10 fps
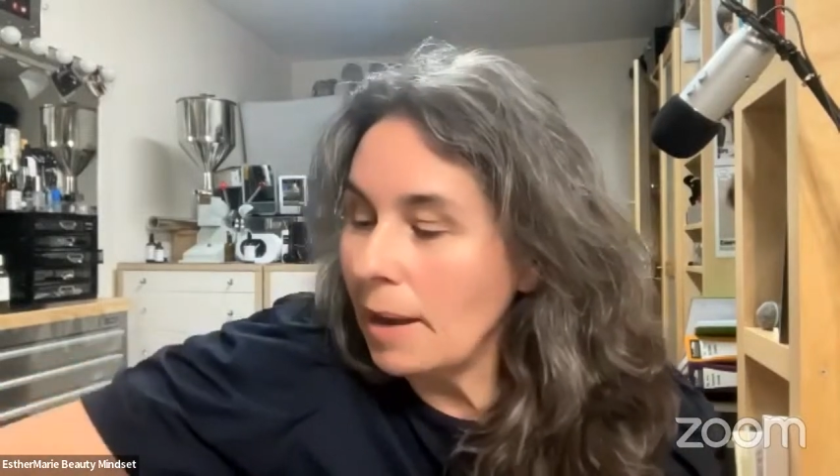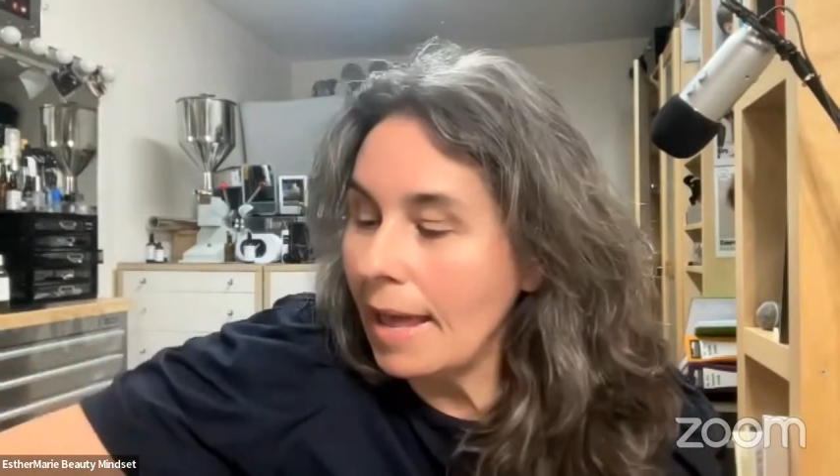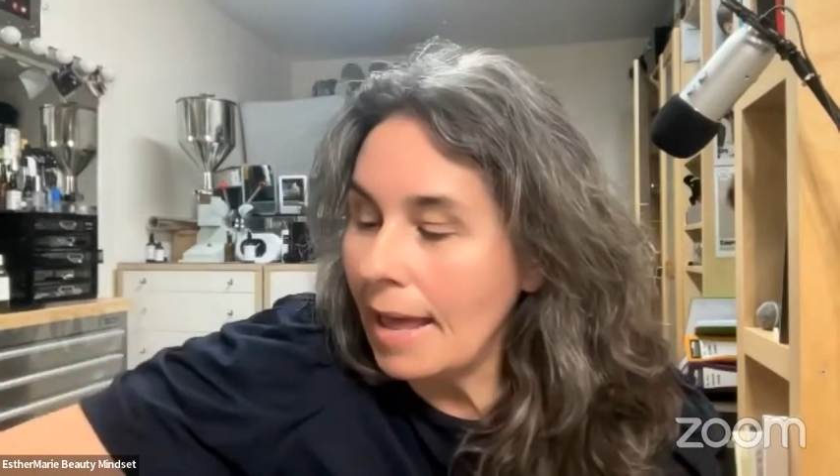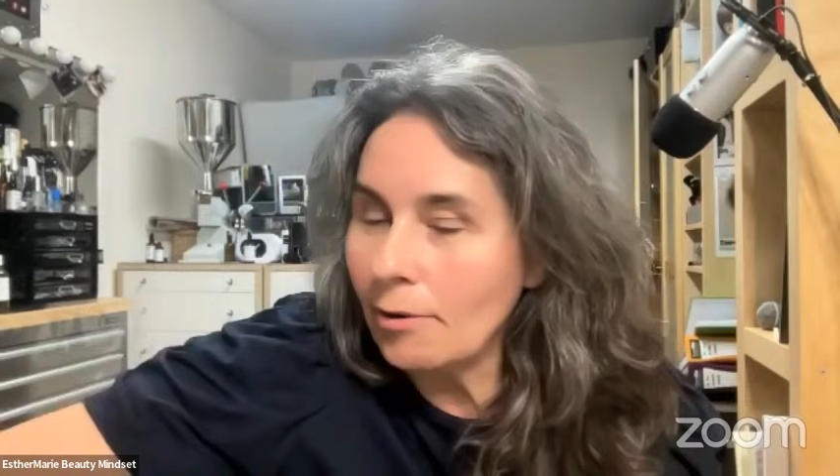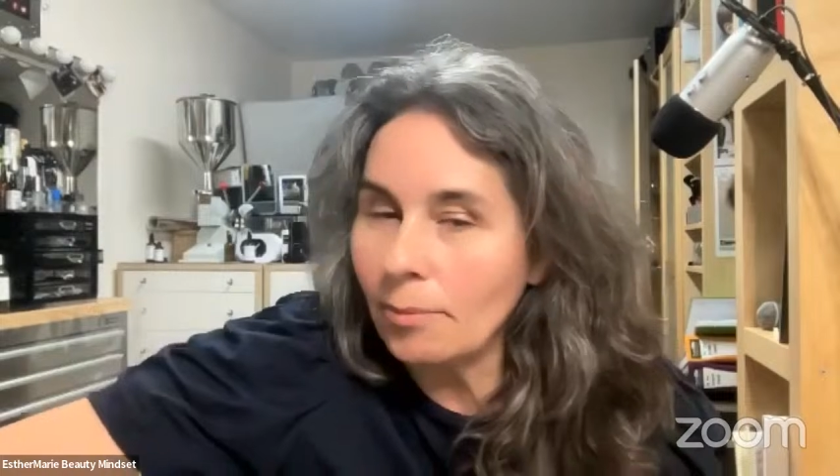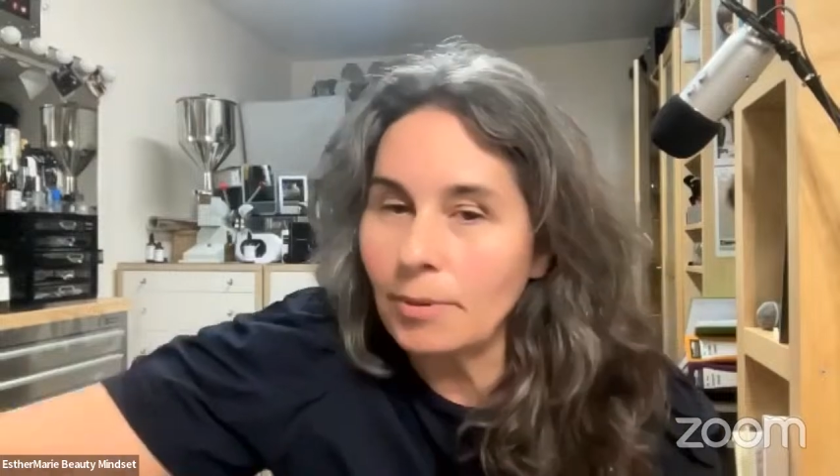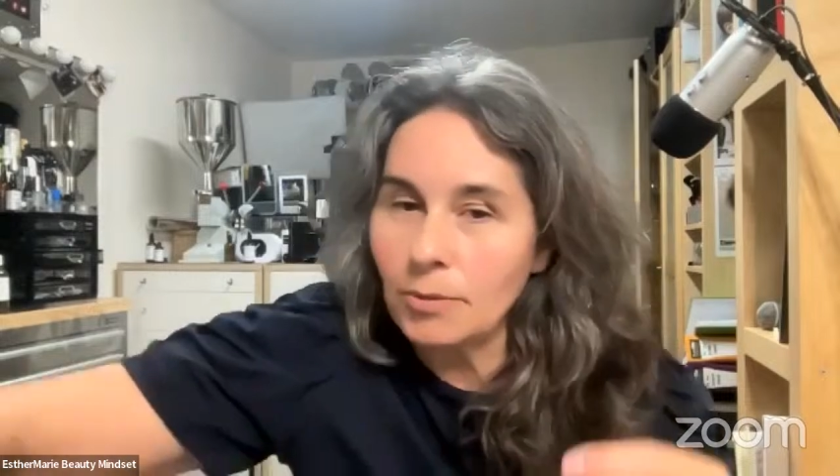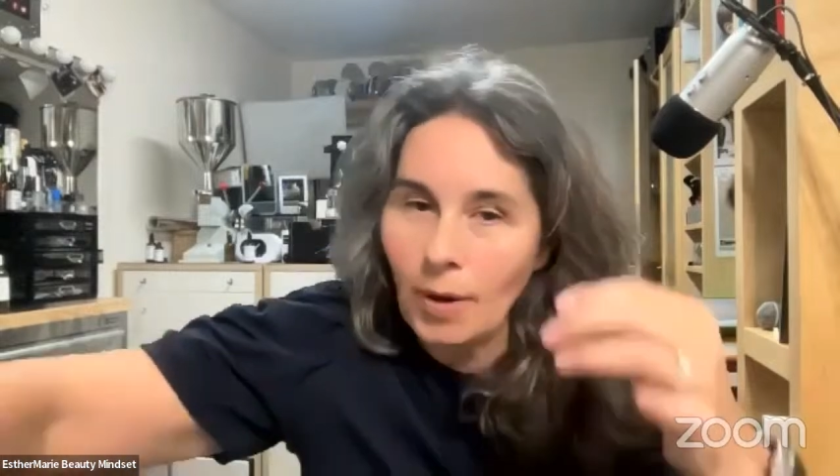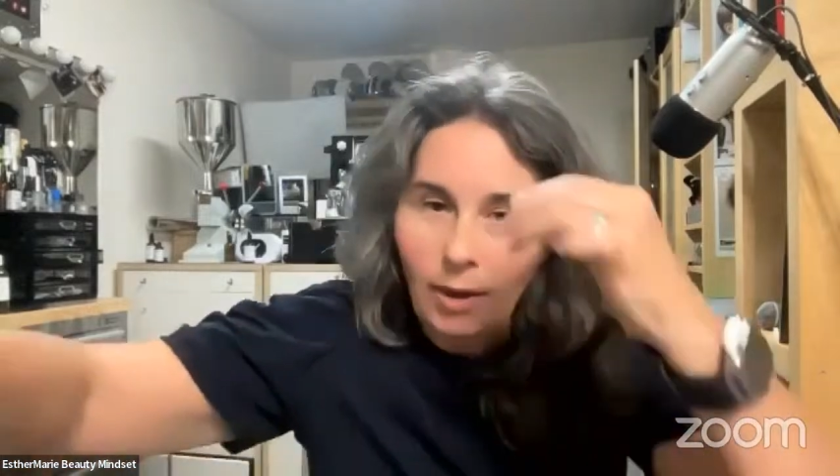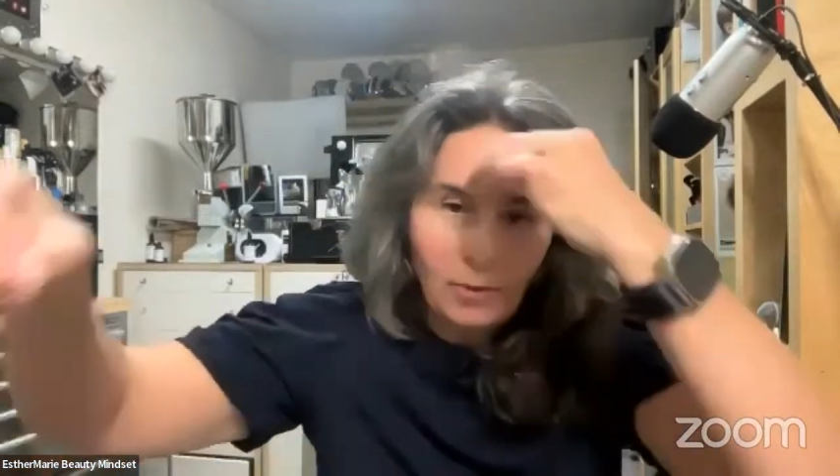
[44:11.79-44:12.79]
my hair up
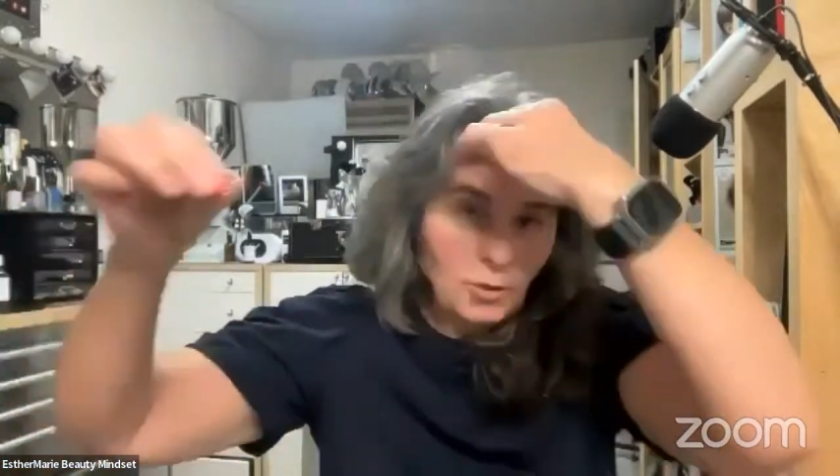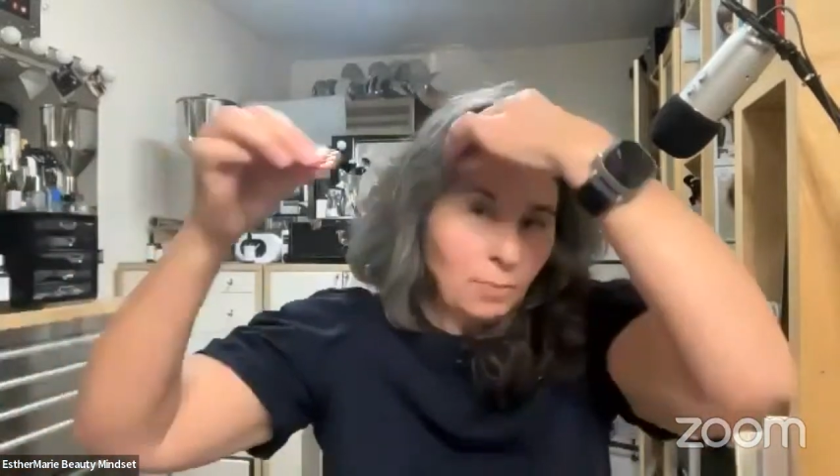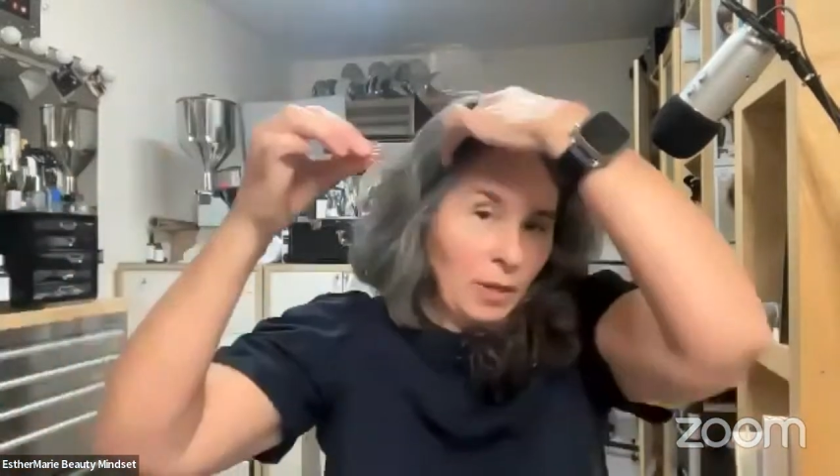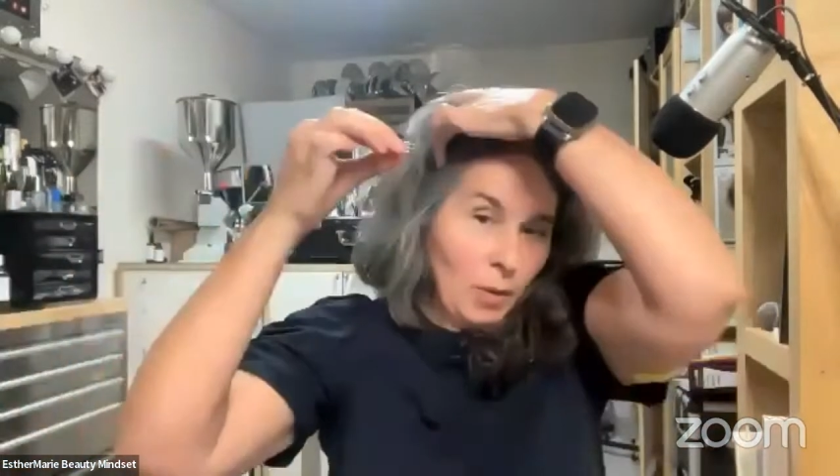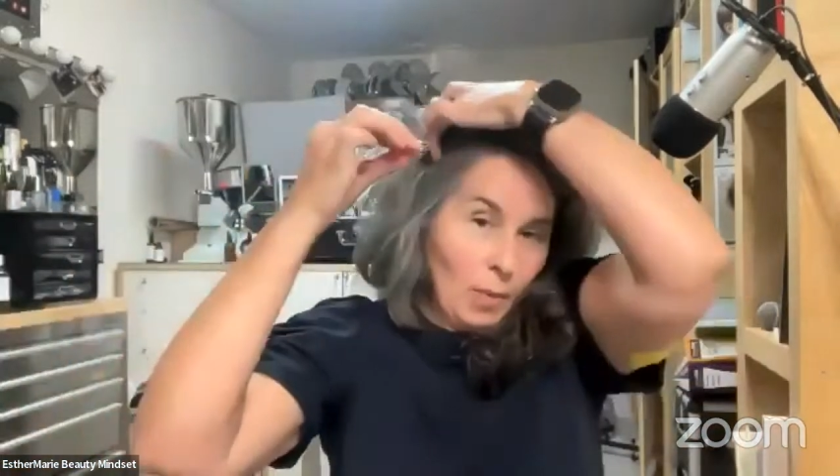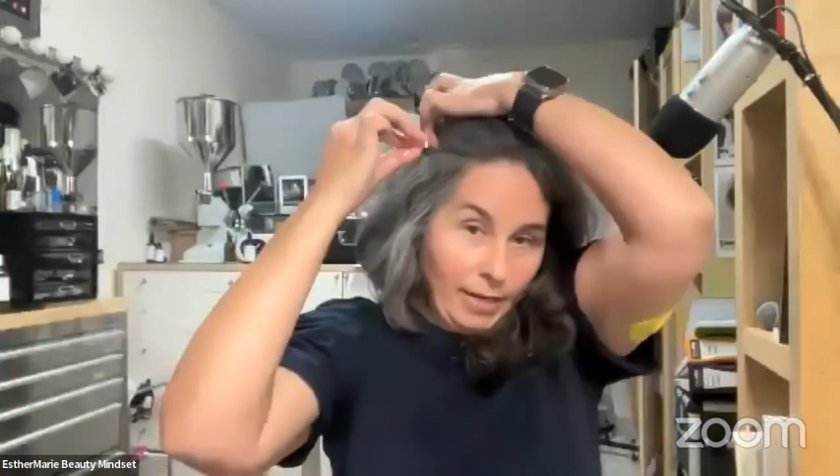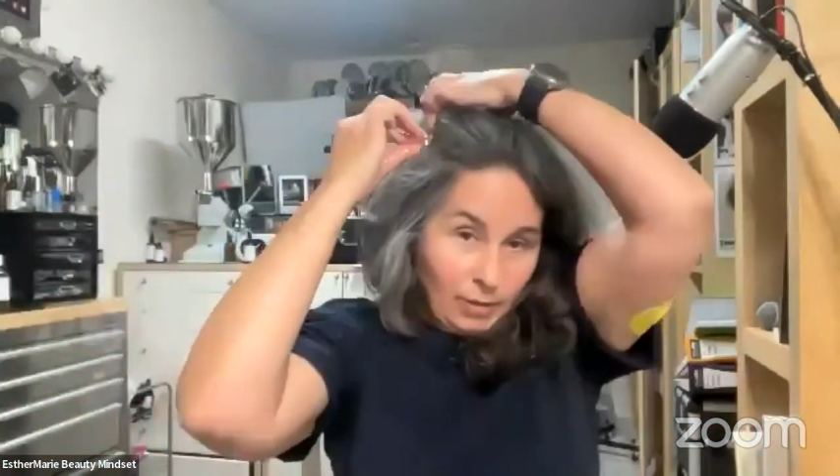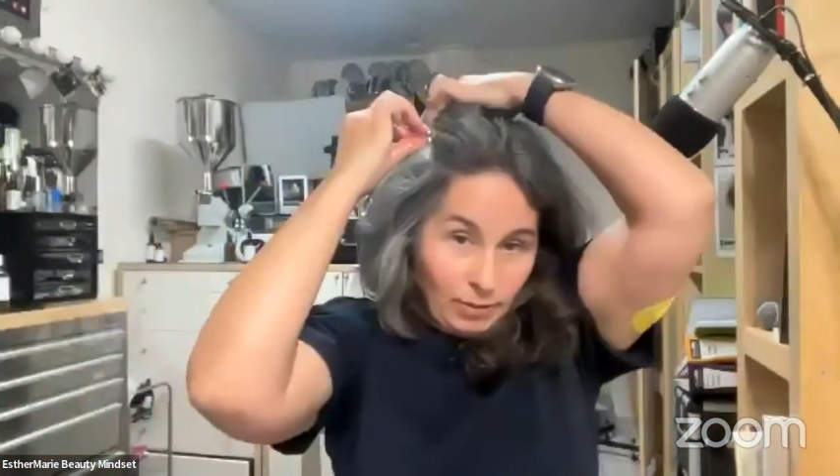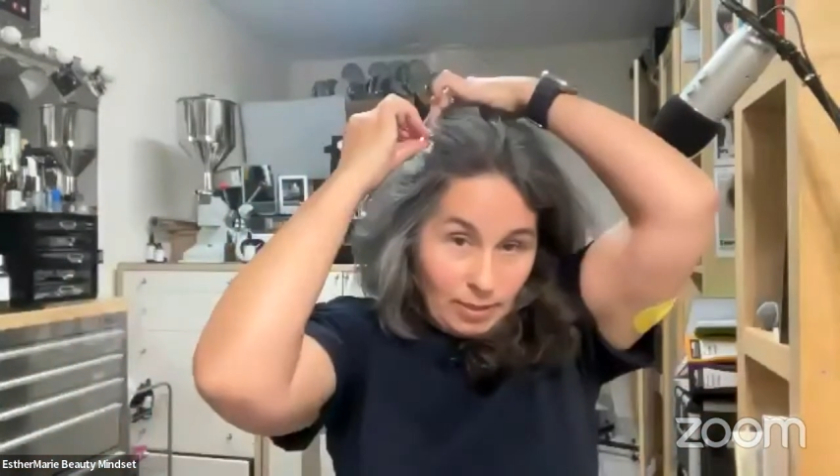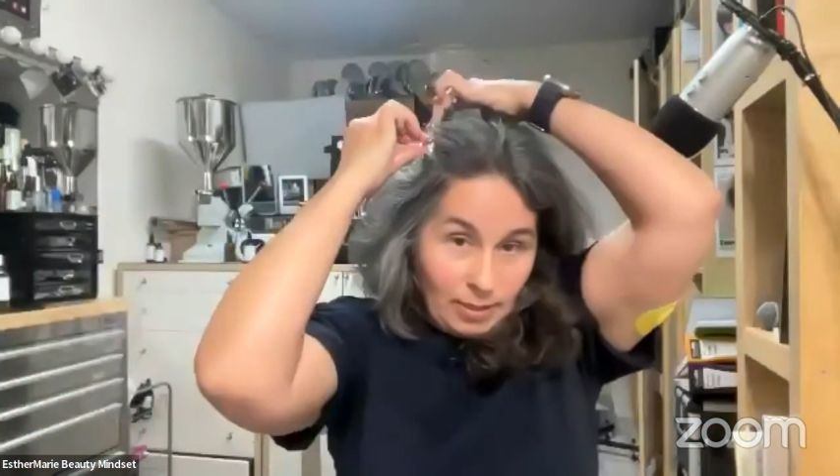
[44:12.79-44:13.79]
as well, which would be quite
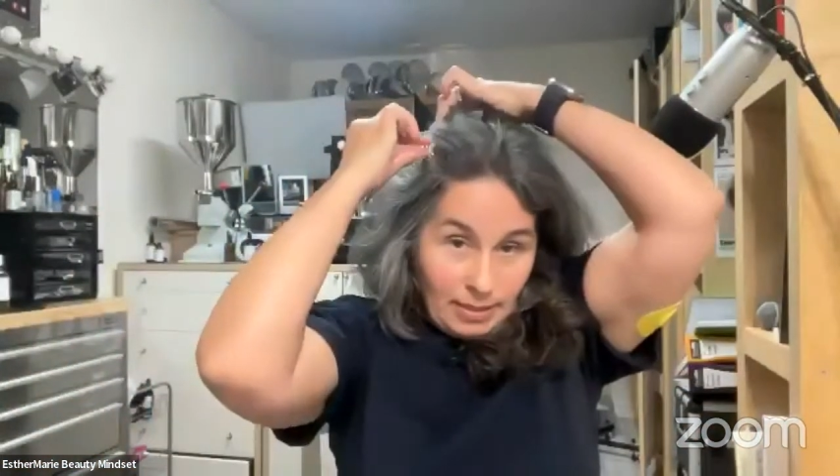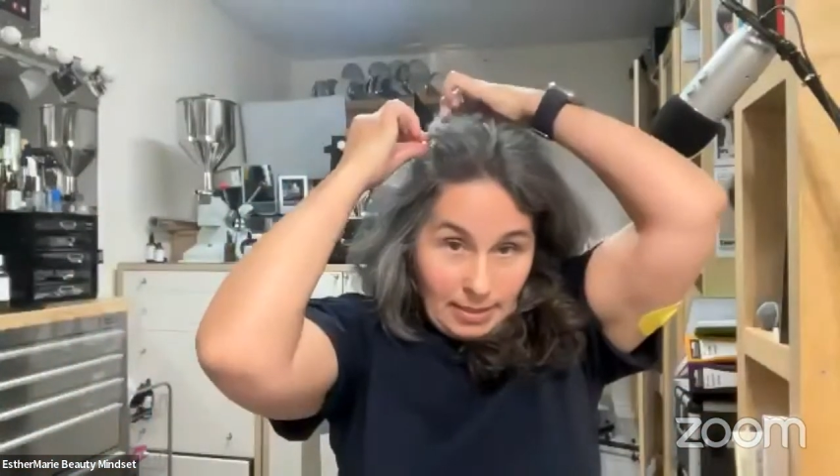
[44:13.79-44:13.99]
good.